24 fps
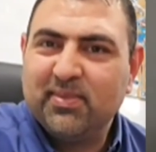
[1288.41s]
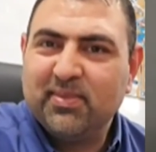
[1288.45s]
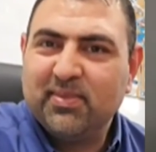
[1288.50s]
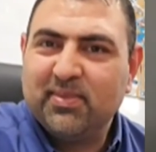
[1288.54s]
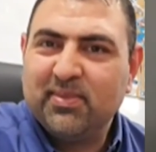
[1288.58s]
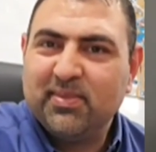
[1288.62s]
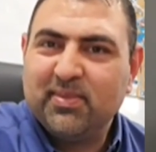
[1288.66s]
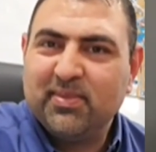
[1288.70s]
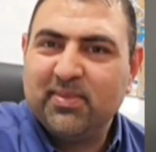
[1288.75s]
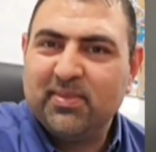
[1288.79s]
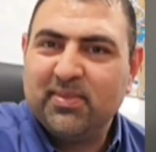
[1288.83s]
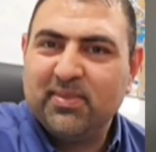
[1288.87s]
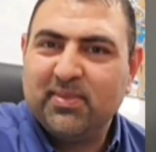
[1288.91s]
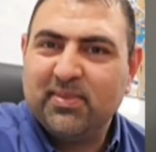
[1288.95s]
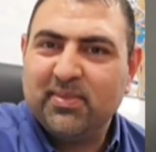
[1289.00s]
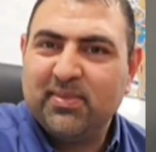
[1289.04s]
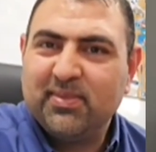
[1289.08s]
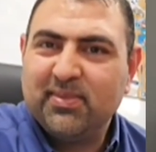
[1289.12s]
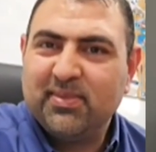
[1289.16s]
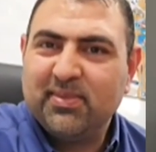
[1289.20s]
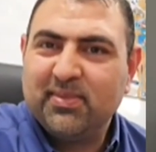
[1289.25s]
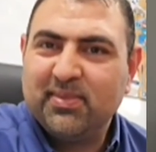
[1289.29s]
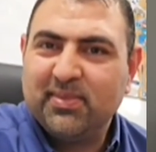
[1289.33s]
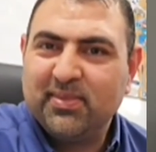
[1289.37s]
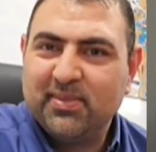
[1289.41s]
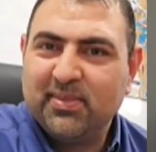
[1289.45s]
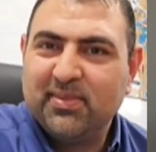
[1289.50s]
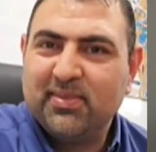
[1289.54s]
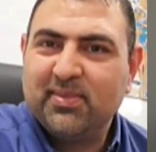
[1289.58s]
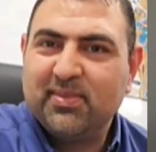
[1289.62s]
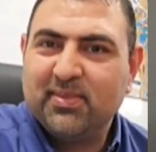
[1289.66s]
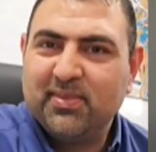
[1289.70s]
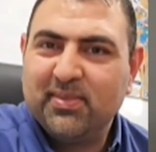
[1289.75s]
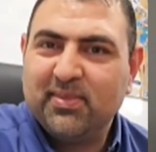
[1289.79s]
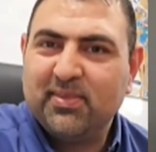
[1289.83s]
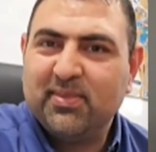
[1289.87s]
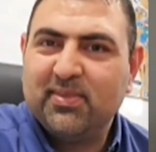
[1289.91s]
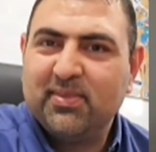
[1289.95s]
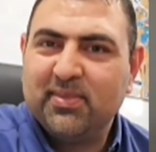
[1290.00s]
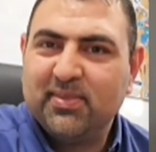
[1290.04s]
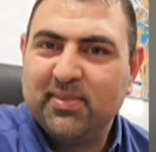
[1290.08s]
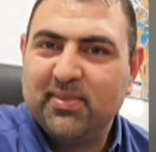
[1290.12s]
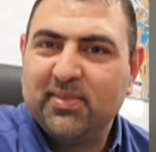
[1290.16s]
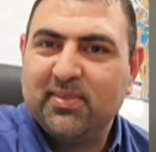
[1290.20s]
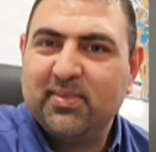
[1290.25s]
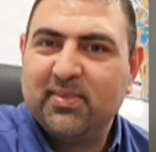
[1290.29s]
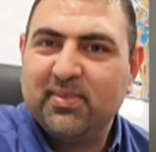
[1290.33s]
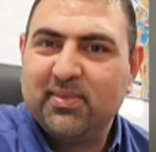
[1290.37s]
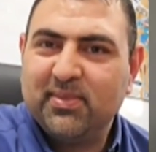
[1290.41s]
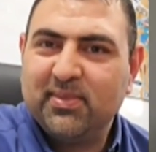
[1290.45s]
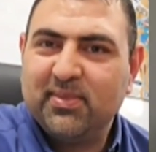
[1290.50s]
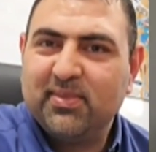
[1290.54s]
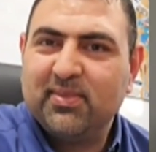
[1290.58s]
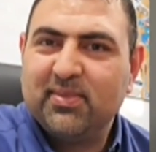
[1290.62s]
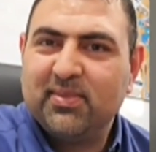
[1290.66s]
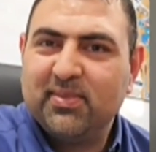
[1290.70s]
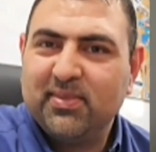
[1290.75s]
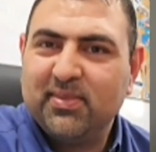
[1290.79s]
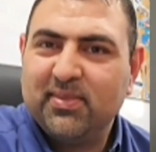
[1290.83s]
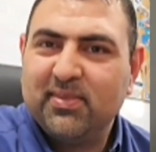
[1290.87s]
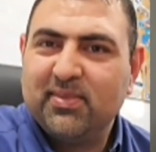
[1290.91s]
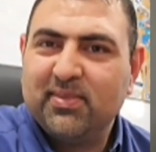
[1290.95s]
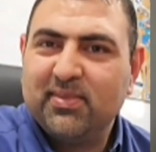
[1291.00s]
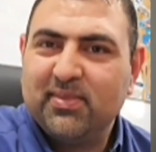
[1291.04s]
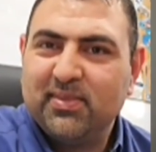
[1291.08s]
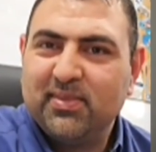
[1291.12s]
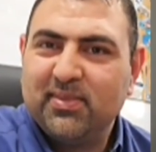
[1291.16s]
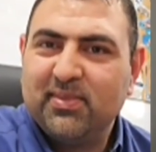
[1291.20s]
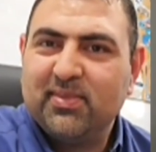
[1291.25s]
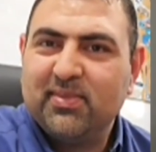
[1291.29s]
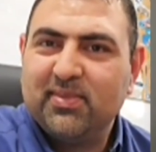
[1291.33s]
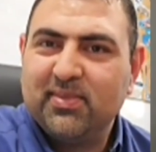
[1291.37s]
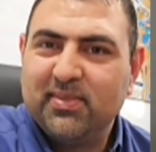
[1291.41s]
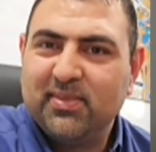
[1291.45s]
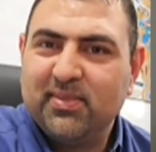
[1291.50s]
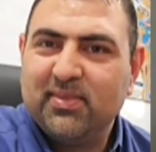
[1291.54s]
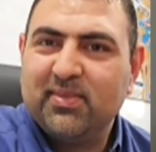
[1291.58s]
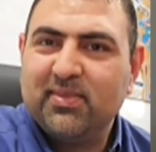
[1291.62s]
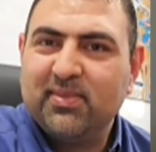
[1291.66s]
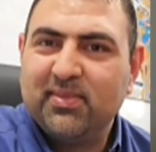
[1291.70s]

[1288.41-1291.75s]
The person shown says nothing.